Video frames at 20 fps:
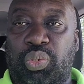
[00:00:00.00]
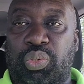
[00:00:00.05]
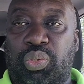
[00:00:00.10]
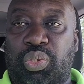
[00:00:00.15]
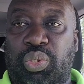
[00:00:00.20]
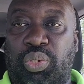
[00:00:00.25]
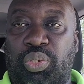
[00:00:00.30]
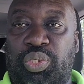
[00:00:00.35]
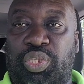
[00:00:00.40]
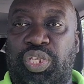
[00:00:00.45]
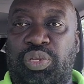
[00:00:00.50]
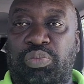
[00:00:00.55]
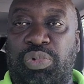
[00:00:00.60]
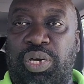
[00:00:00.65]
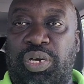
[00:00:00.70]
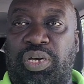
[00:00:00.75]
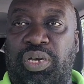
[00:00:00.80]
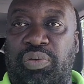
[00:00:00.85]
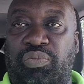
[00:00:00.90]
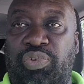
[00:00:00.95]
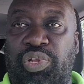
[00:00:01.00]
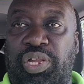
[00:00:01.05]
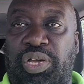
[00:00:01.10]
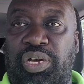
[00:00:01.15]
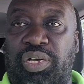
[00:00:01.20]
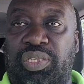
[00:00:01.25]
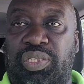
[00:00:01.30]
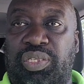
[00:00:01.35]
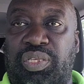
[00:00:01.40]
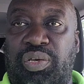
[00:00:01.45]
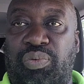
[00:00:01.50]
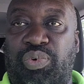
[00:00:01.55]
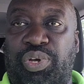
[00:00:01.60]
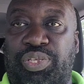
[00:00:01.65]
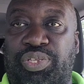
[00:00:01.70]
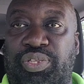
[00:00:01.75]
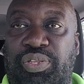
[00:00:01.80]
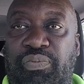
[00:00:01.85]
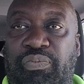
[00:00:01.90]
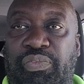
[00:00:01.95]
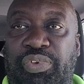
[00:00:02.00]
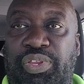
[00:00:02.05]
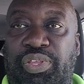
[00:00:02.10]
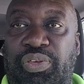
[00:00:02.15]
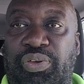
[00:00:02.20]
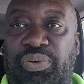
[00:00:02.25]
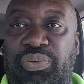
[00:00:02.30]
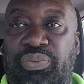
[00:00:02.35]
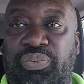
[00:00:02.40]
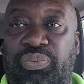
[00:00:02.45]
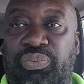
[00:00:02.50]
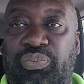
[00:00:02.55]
So just sit back and relax and watch the video